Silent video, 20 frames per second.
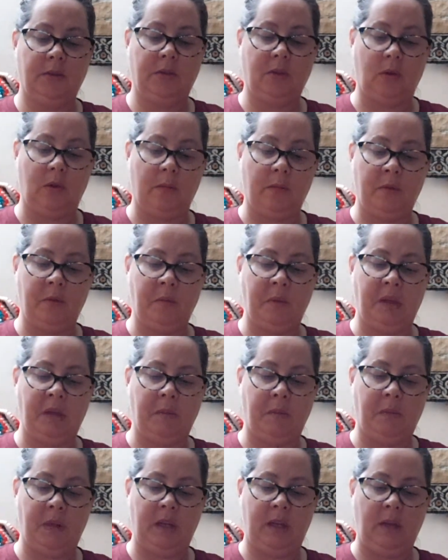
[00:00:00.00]
So I'm going to make
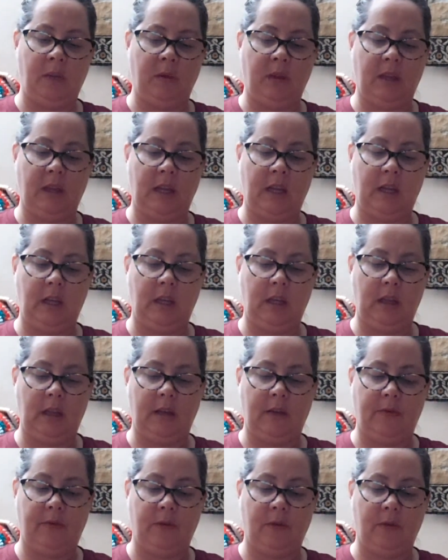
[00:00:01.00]
a beanie with any
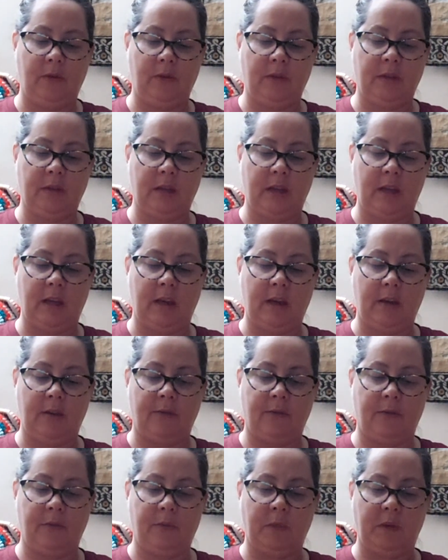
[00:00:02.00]
leftovers I have
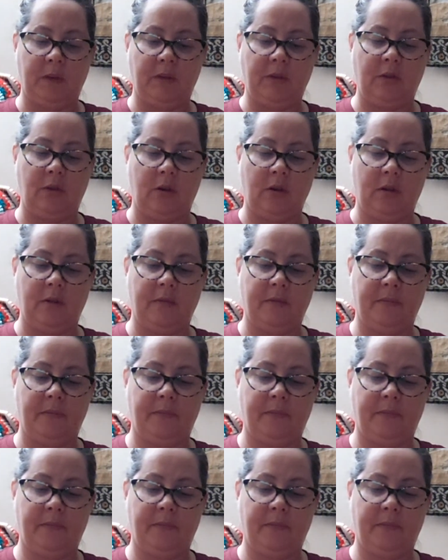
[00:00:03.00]
from this yarn.